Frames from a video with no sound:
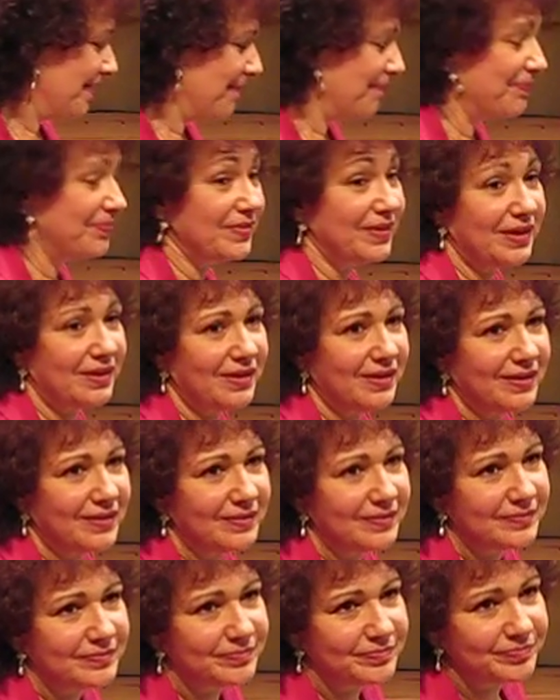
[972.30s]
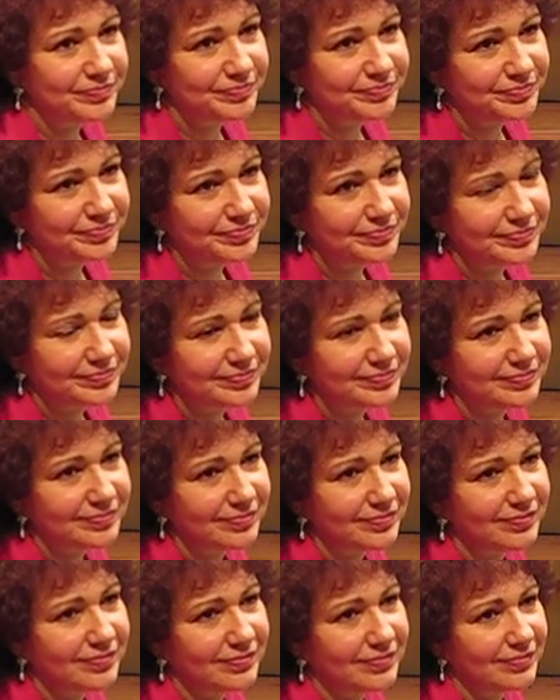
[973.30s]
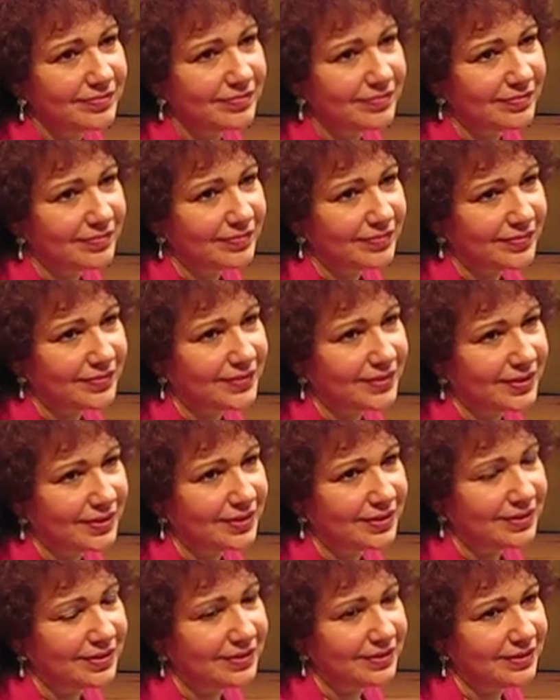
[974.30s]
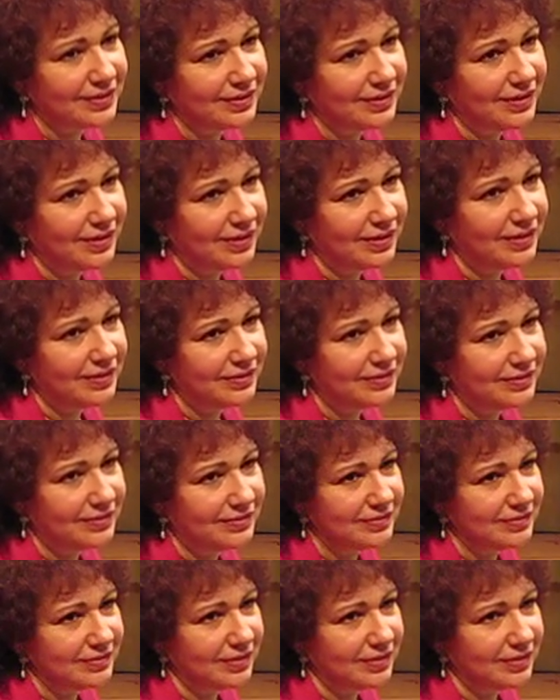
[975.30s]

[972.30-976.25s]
Shemer, from what I know, had denied this.